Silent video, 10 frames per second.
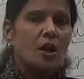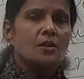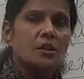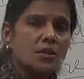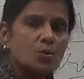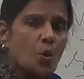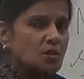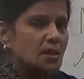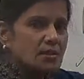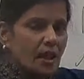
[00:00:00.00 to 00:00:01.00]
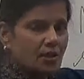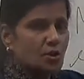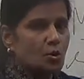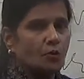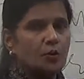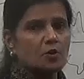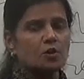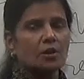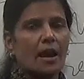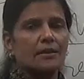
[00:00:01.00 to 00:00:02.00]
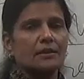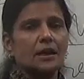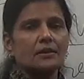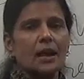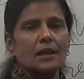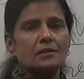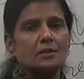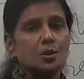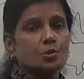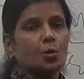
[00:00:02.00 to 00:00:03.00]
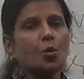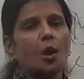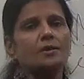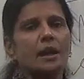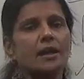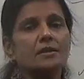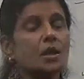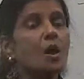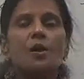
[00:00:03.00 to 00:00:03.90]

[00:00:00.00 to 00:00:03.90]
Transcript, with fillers: this was the section of the society, the Dalits, the so-called Dalits,